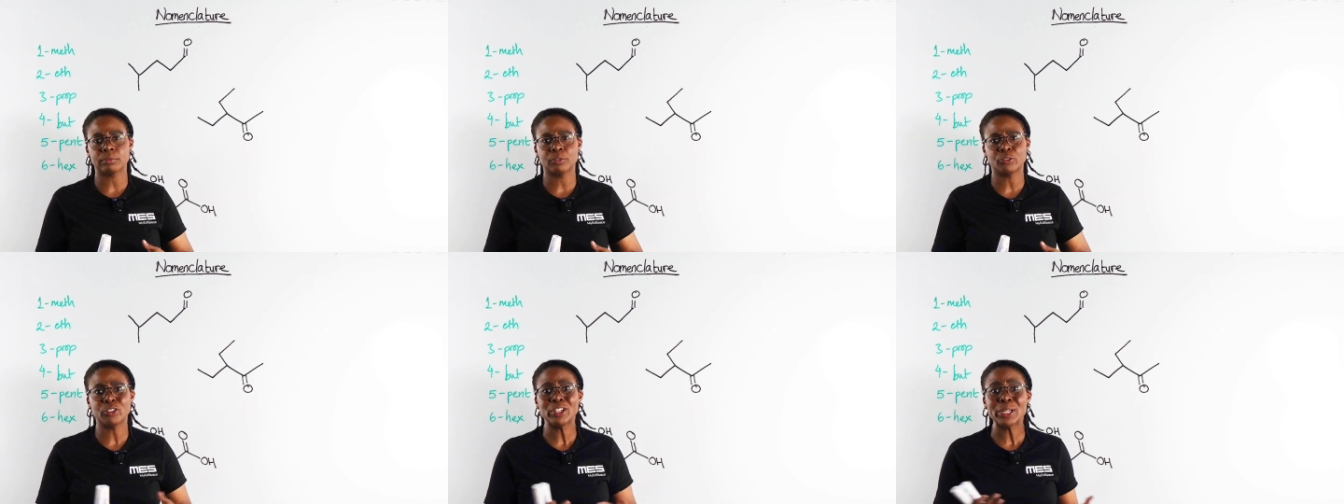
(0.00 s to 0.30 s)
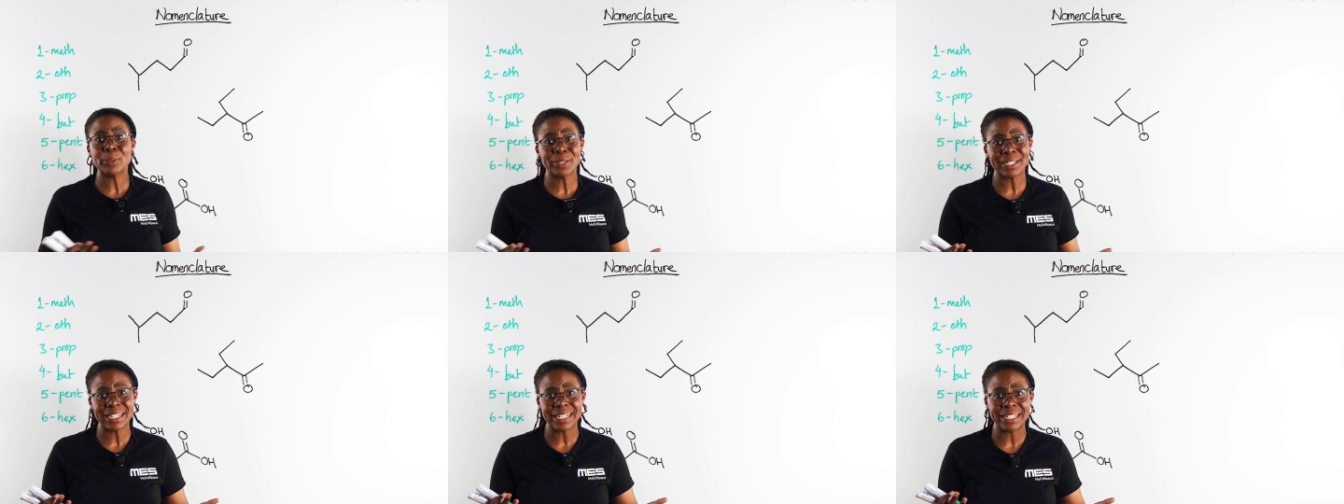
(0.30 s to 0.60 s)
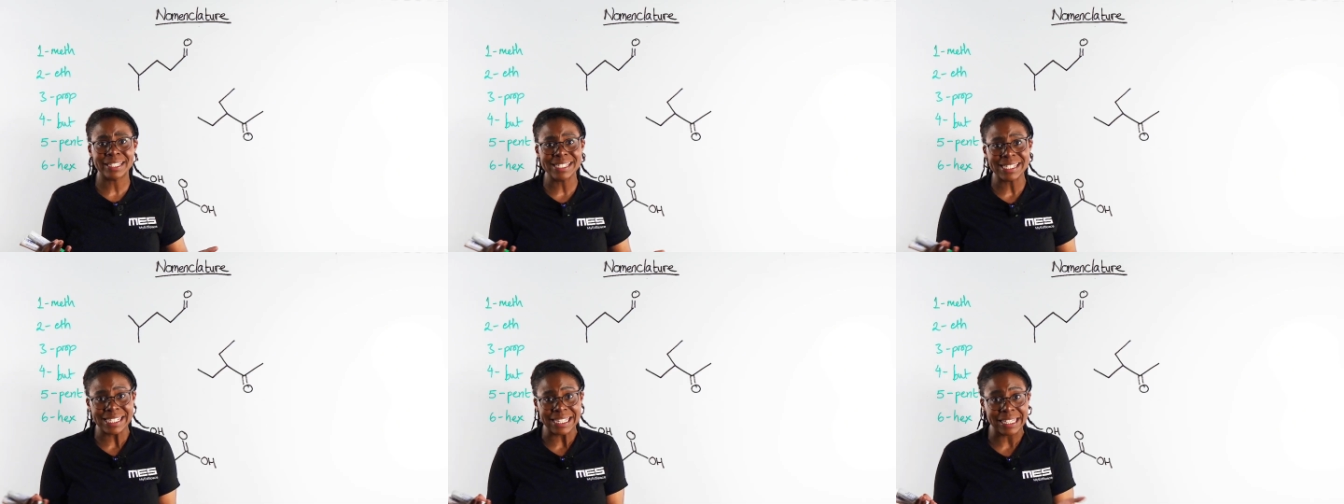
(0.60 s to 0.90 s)
frequently
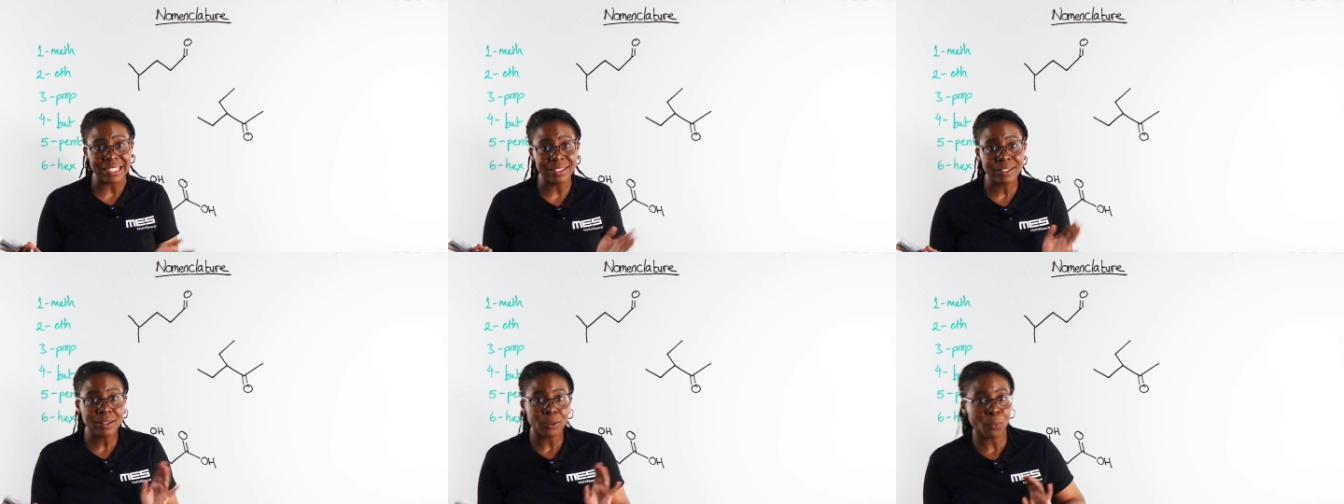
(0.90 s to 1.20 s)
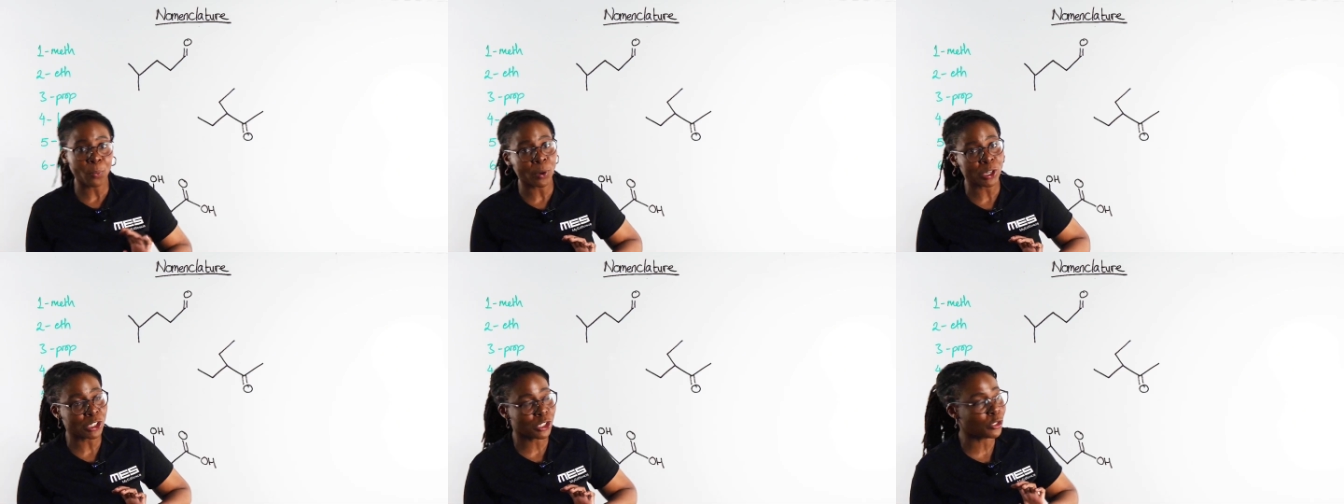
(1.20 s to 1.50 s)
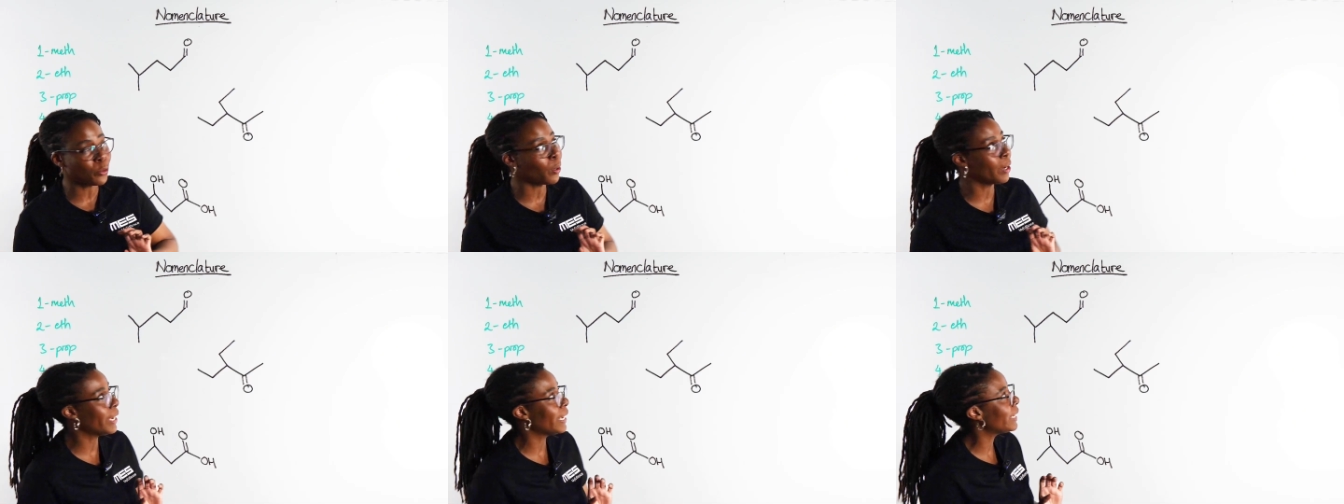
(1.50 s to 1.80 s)
seen once
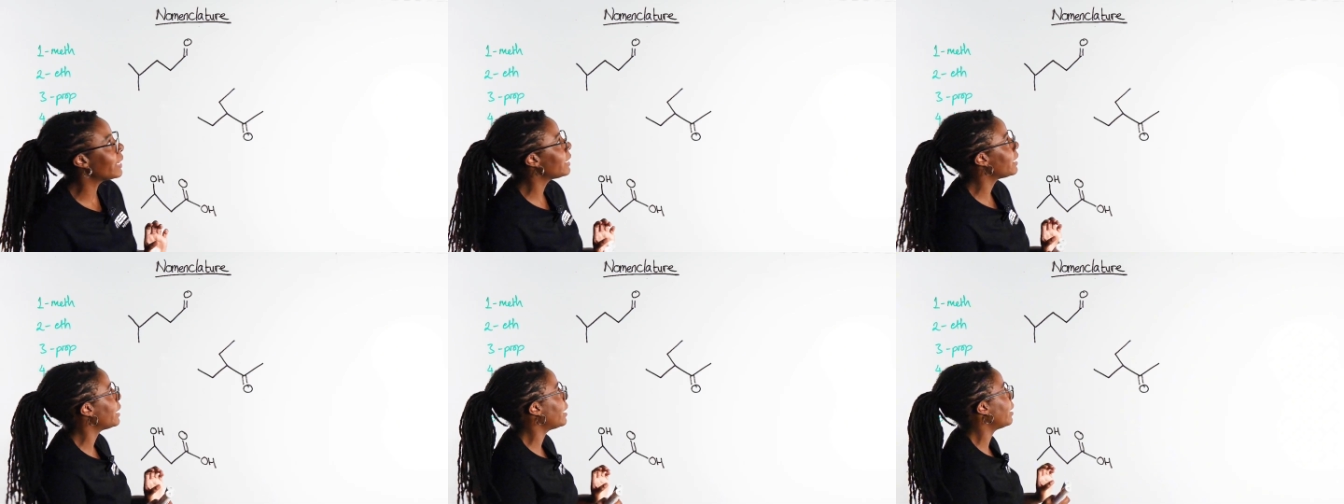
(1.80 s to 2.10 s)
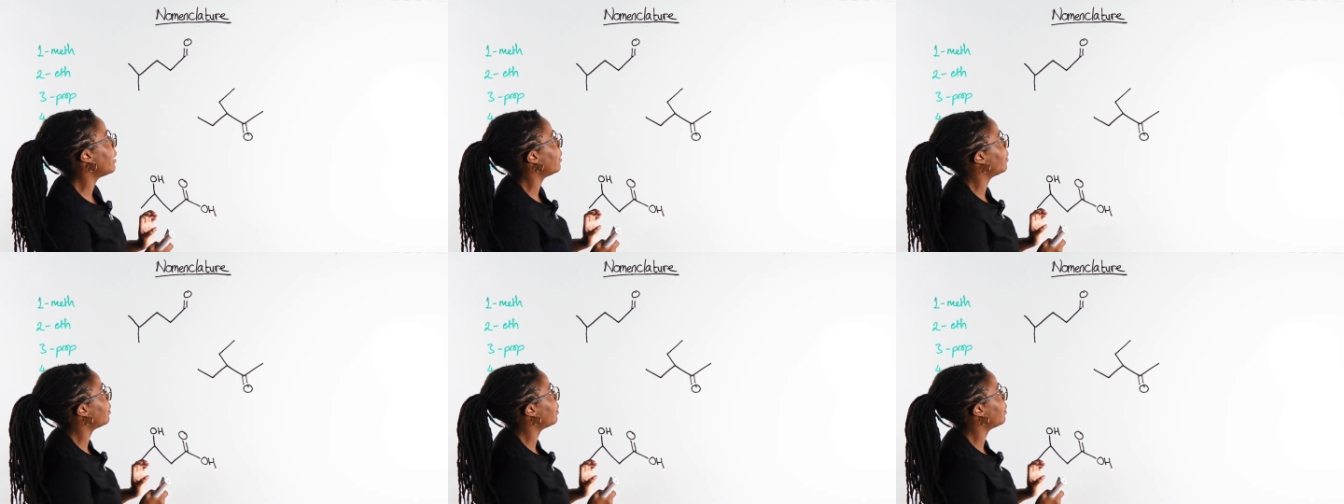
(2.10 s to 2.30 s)
you are in year